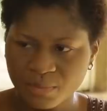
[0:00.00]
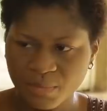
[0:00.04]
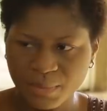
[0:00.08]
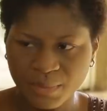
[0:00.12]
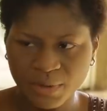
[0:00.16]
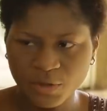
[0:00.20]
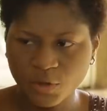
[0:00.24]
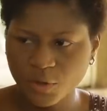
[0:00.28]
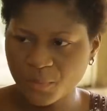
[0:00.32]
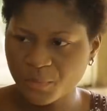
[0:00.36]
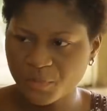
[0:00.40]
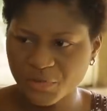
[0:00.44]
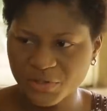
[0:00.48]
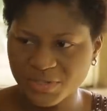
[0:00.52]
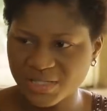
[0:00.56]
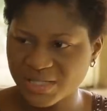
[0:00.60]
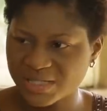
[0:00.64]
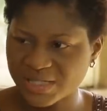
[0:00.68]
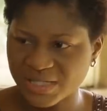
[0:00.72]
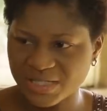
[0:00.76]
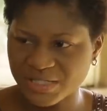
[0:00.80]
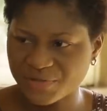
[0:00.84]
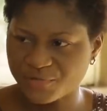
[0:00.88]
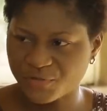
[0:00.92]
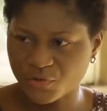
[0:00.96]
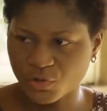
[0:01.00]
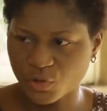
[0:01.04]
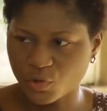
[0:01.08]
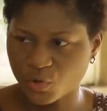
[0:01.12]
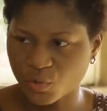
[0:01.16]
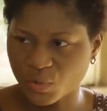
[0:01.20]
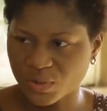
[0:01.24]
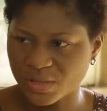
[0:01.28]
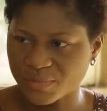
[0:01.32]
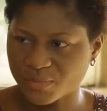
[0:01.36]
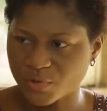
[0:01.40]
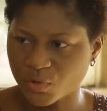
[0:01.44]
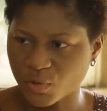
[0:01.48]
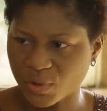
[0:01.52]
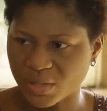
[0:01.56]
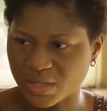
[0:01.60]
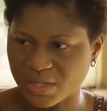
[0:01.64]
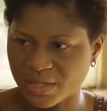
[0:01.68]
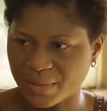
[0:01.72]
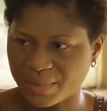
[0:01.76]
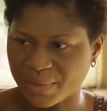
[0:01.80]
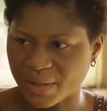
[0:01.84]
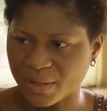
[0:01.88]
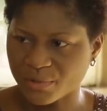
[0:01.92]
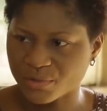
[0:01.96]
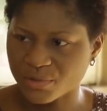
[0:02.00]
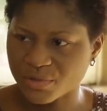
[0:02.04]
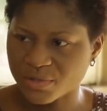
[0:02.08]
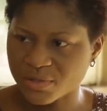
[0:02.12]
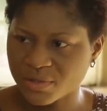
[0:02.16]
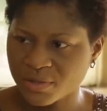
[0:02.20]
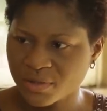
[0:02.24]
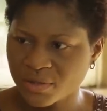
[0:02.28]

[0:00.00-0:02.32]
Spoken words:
Mama, don't pretend as if you don't know what I'm talking about.